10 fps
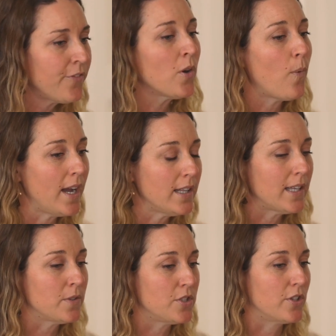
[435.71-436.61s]
for a while
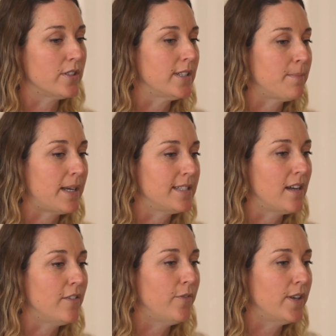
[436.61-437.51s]
I was struggling
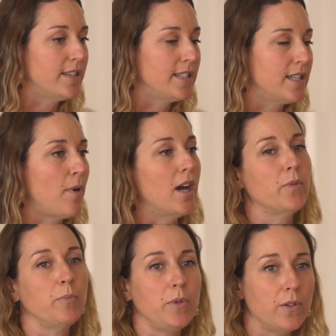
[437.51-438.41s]
myself with some
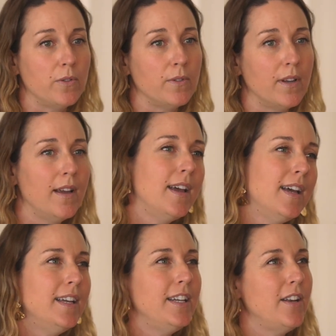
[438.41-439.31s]
autoimmune,
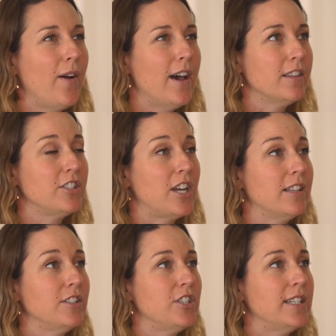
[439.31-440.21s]
health
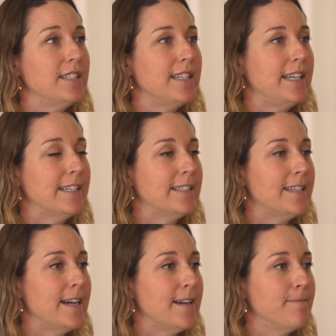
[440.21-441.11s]
challenges
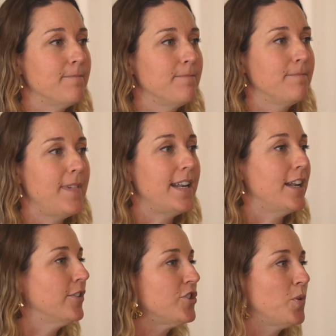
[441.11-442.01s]
and
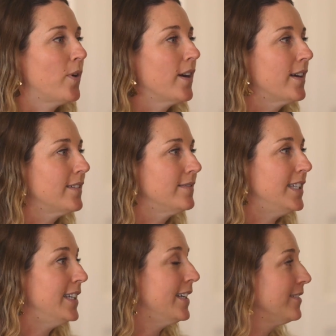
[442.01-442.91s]
energy work
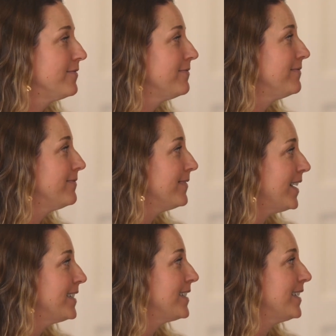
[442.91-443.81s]
did it.
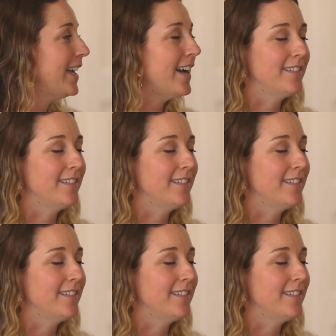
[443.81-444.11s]
It's,